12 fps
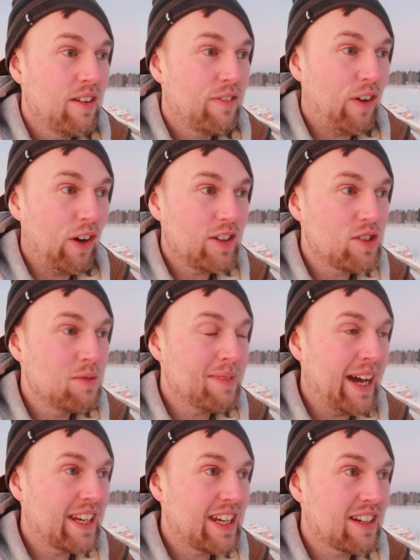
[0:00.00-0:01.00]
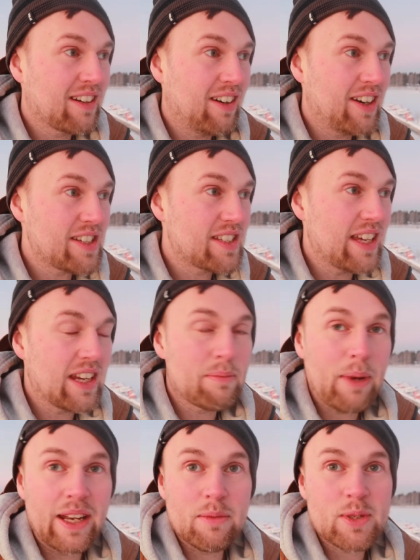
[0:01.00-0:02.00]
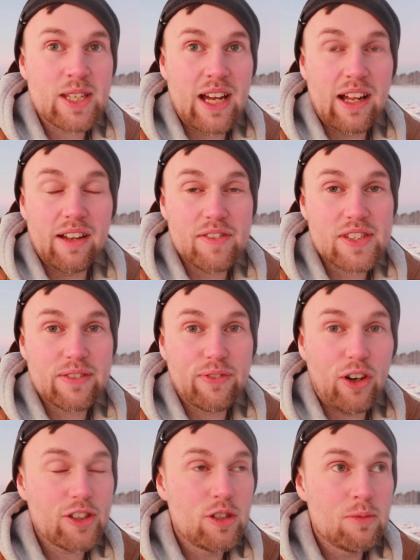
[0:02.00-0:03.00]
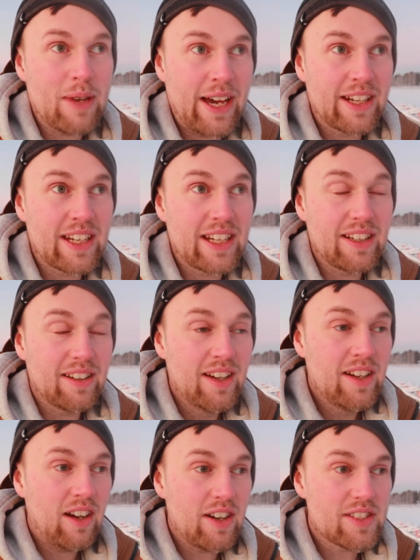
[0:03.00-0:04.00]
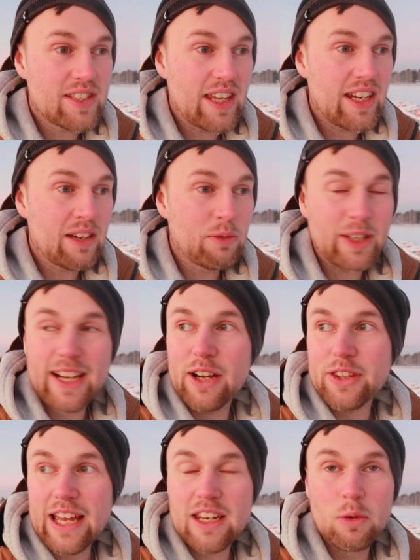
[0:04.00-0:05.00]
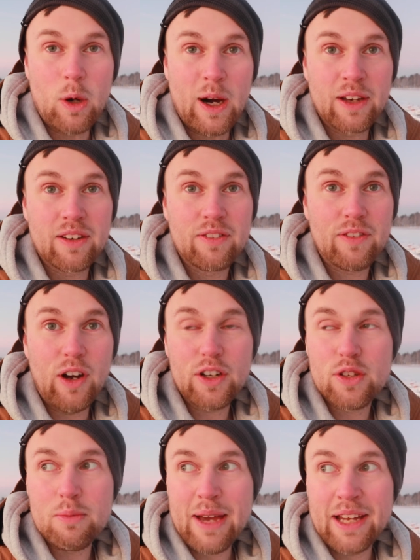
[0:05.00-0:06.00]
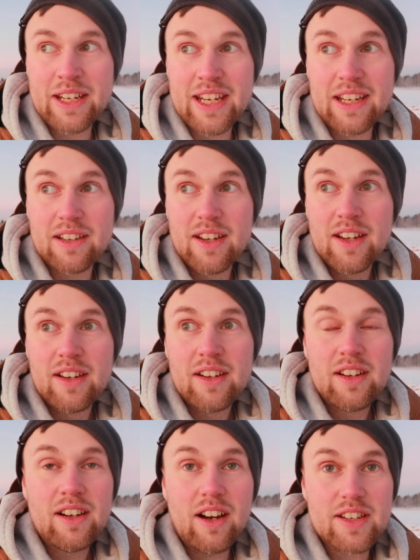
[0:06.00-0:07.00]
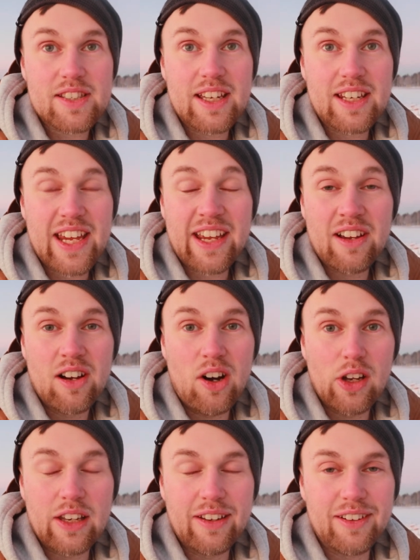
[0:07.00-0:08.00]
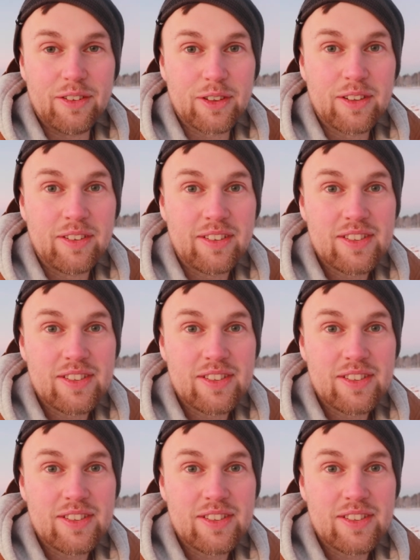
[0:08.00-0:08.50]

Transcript: Far too many are sitting by themselves. Far too many are sitting without anyone. Far too many are sitting all alone.